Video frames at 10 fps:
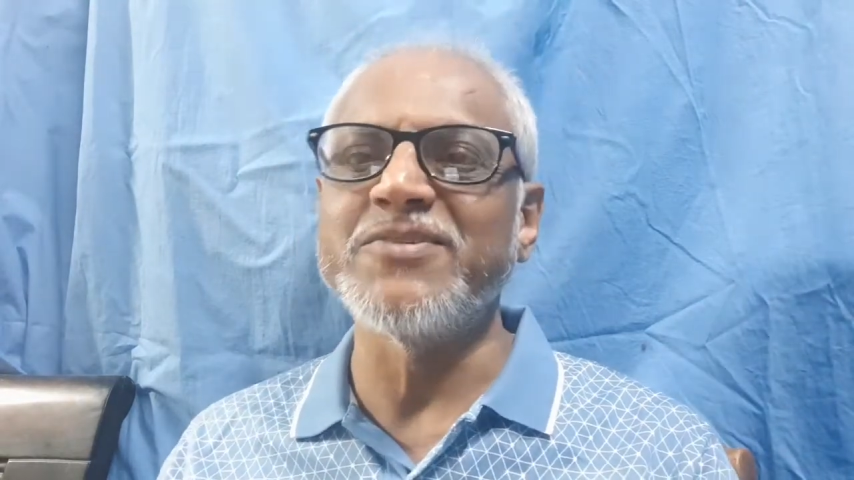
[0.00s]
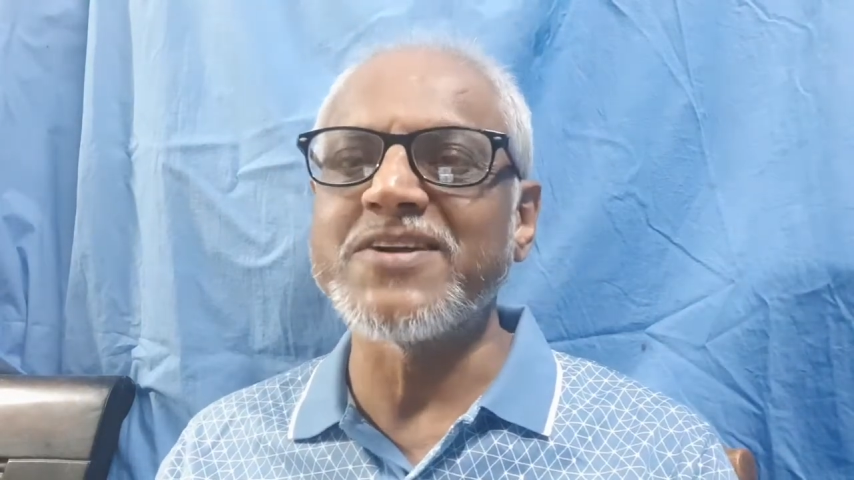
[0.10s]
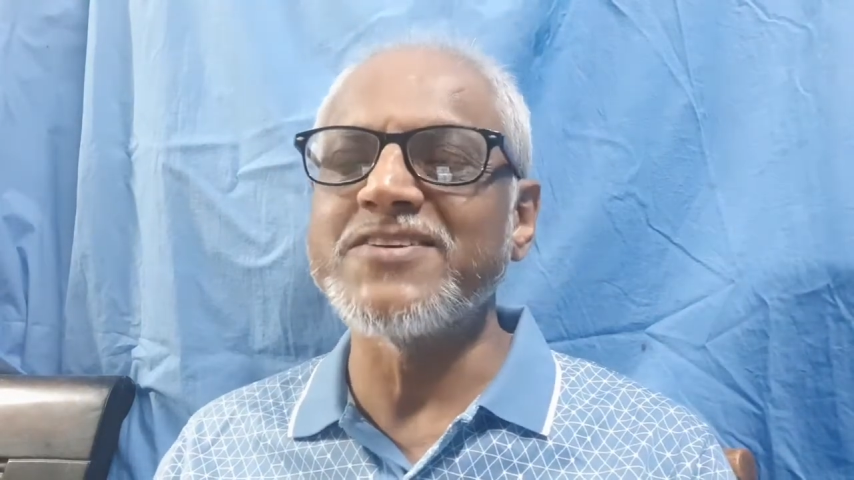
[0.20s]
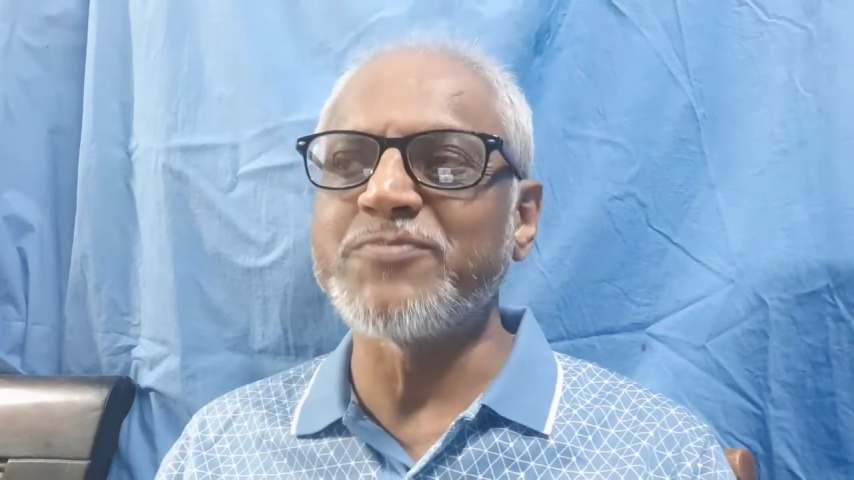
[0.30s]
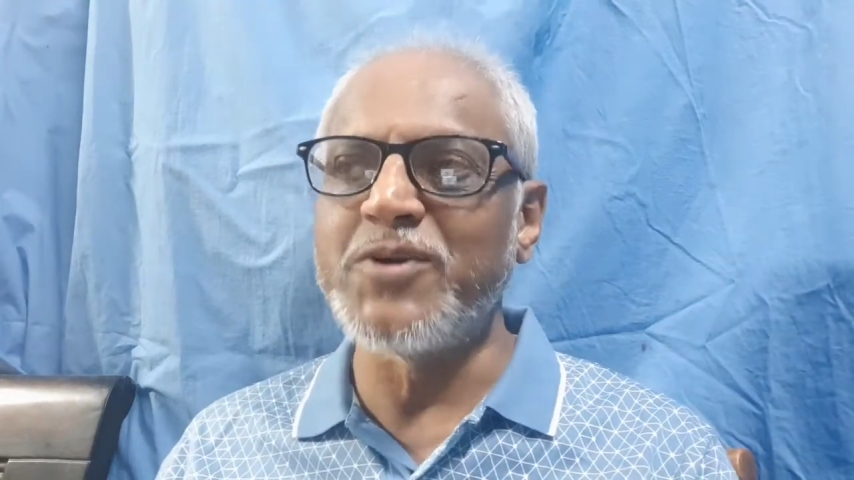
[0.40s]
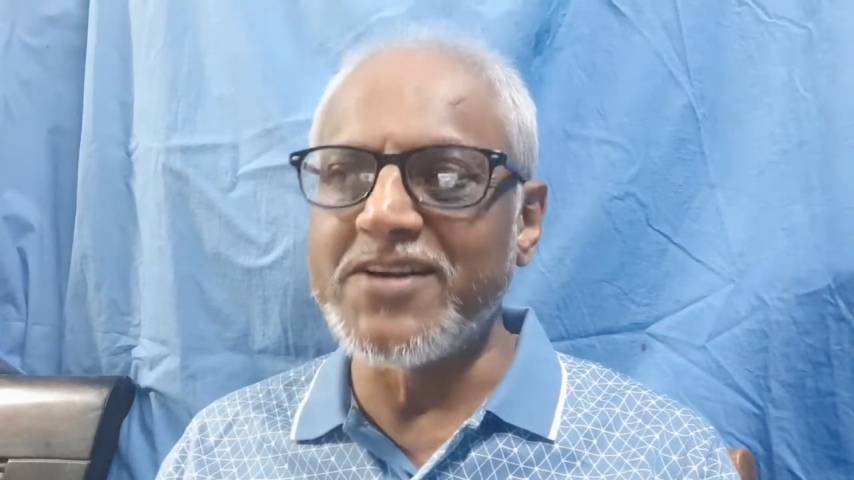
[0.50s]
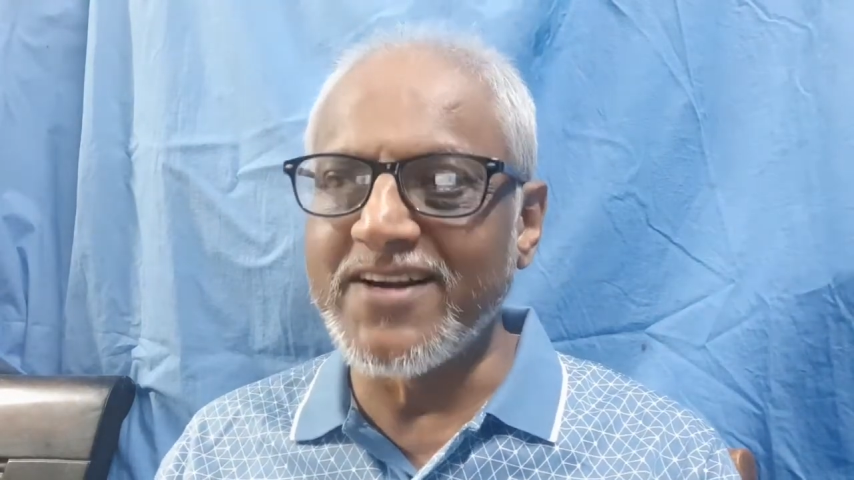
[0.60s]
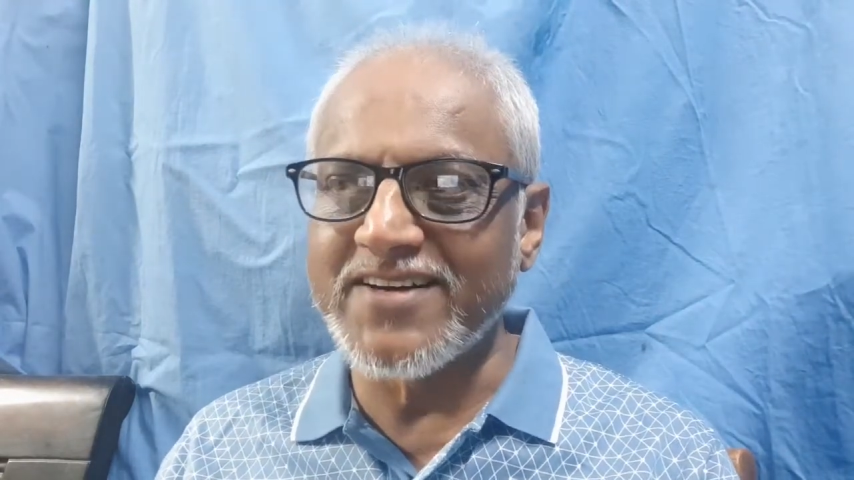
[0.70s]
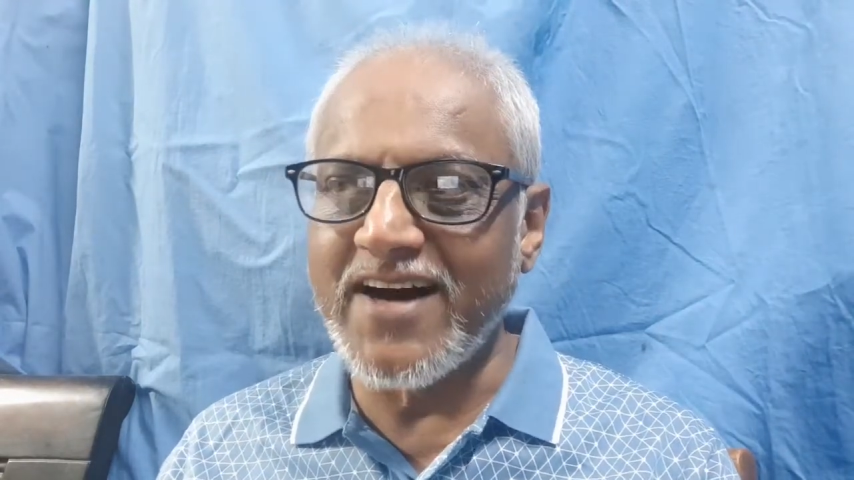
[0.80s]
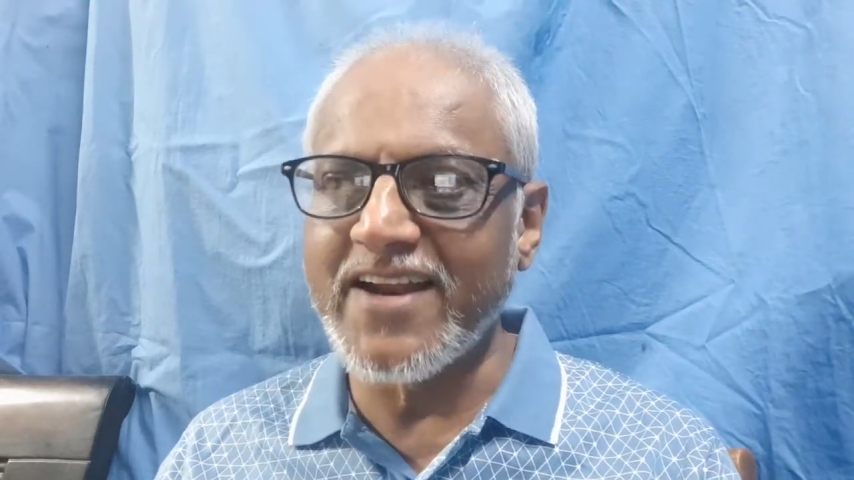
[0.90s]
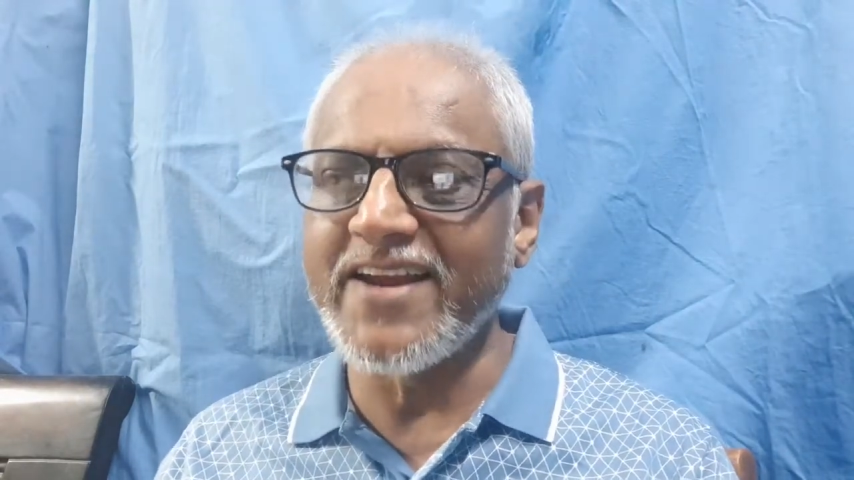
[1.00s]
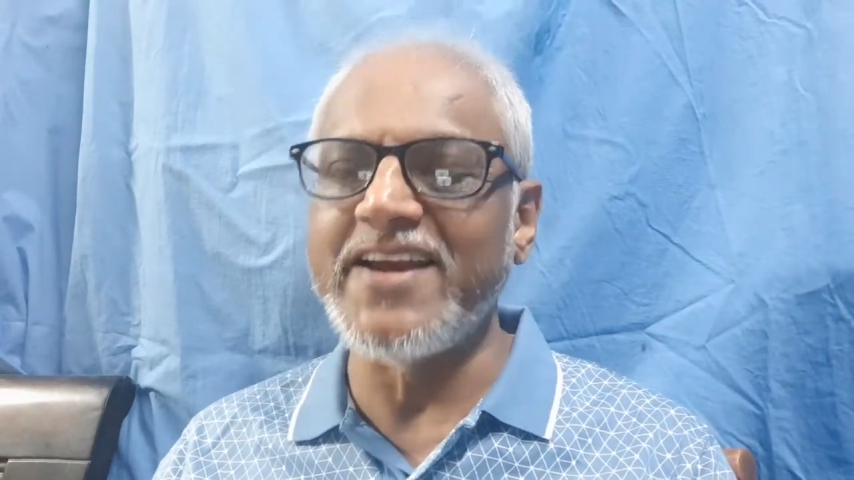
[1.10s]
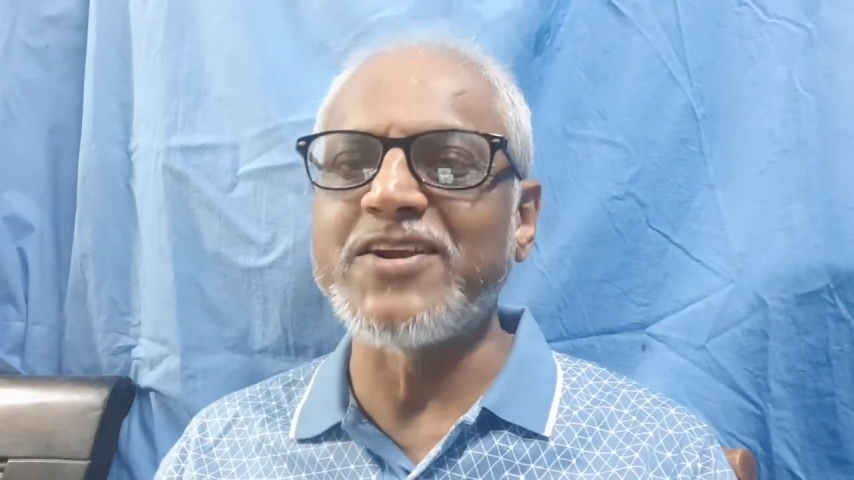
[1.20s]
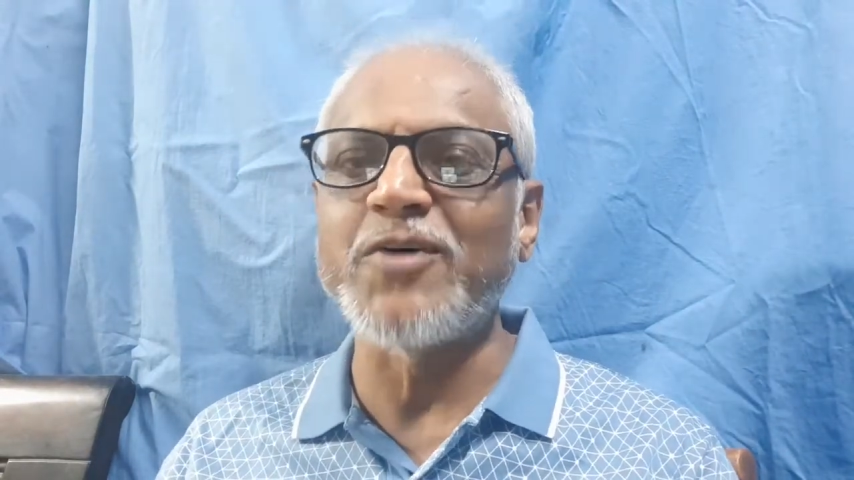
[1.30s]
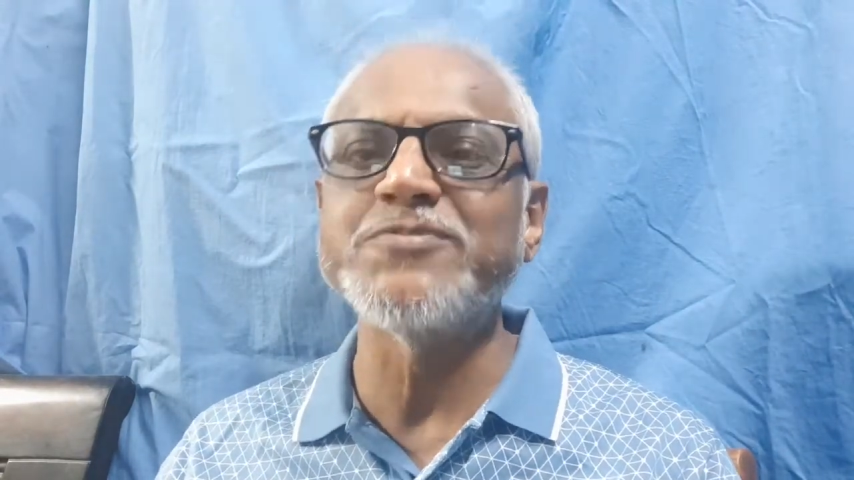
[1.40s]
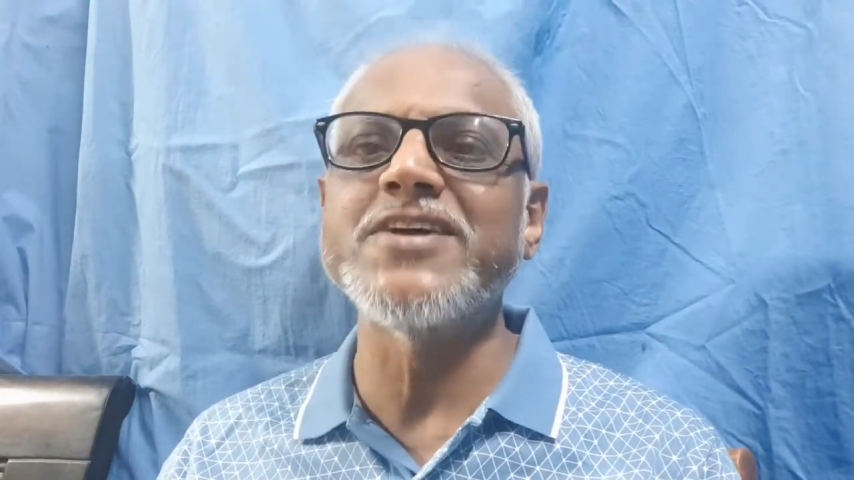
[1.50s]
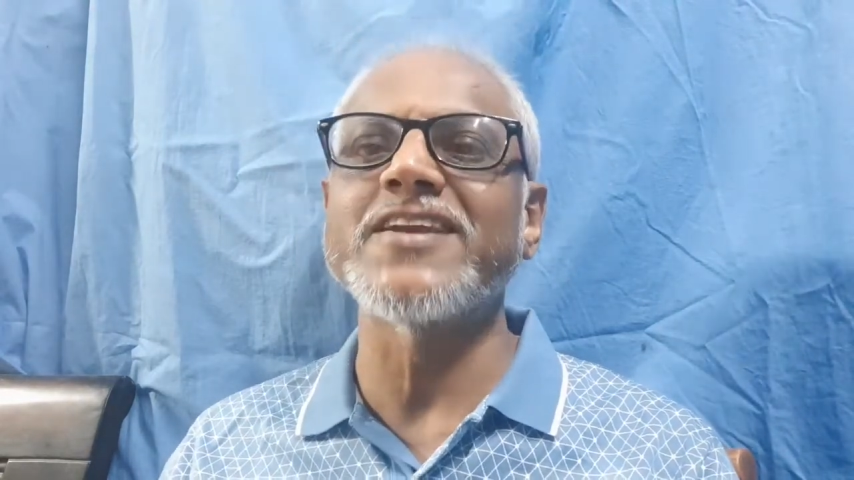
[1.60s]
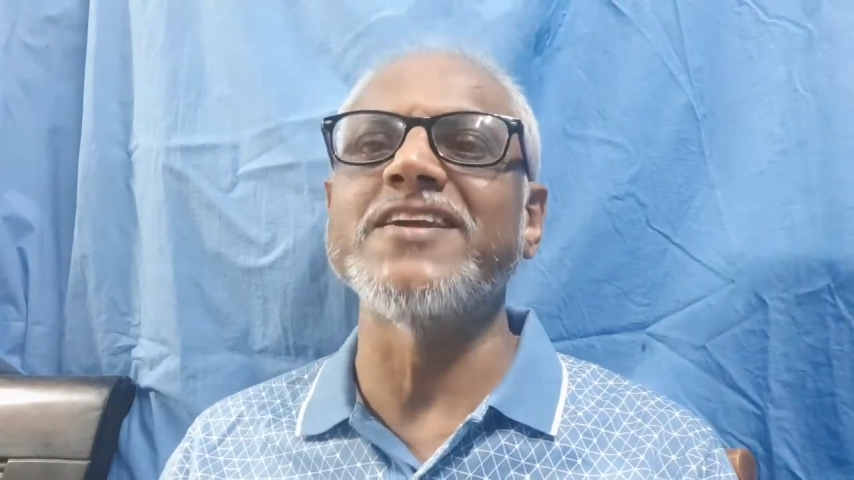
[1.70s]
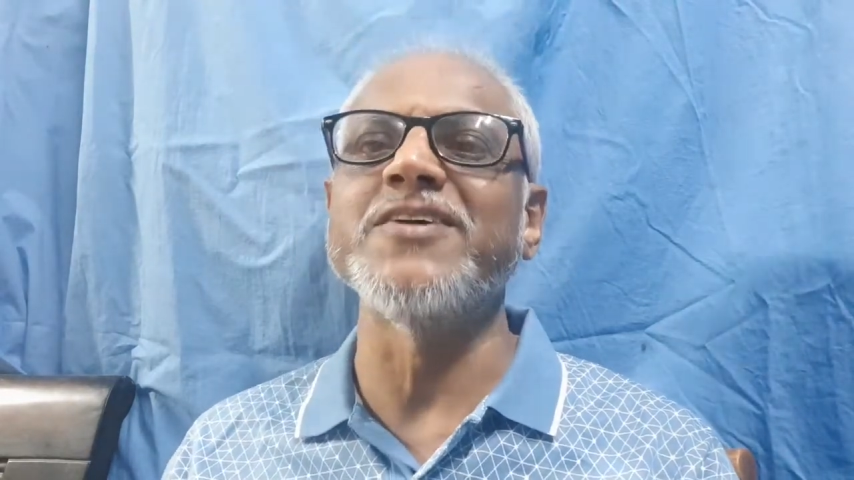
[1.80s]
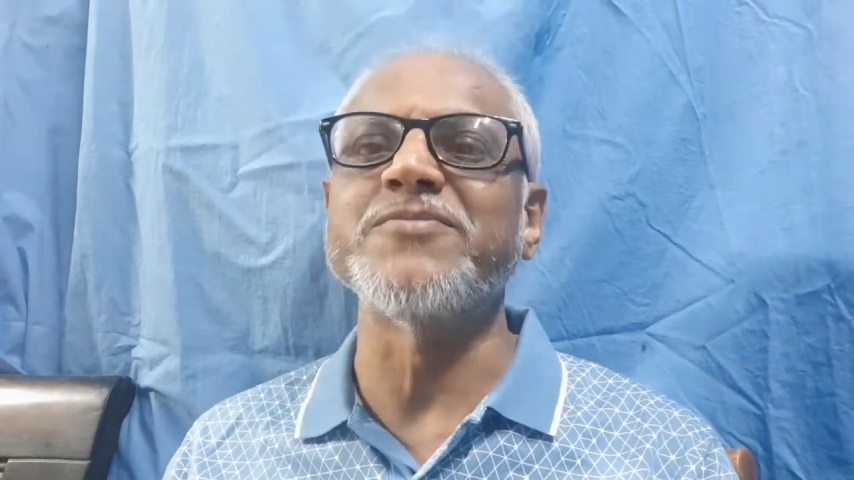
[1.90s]
What is political target,
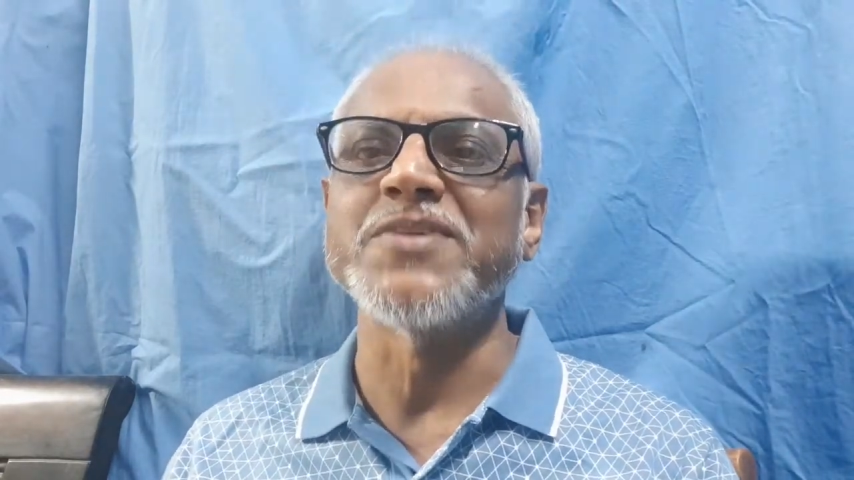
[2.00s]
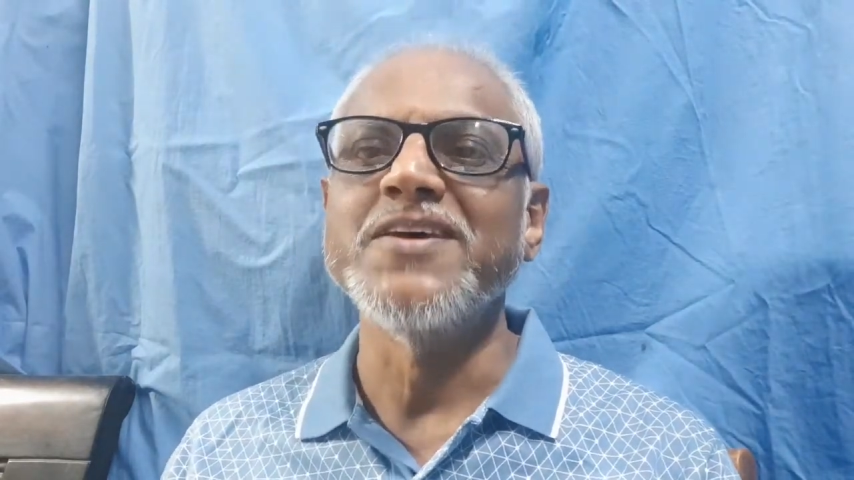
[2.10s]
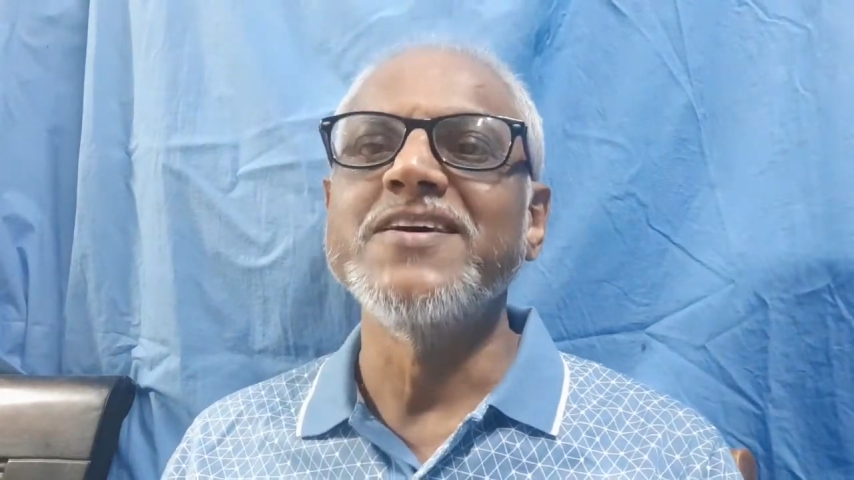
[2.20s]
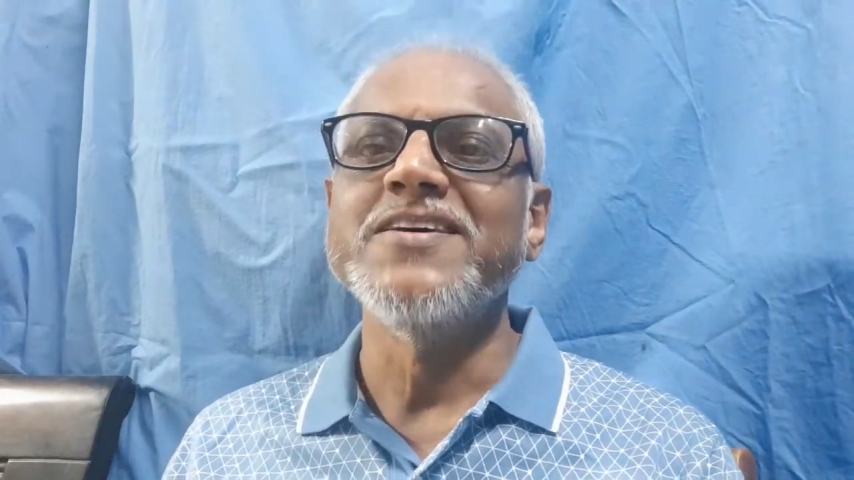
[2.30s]
objectives?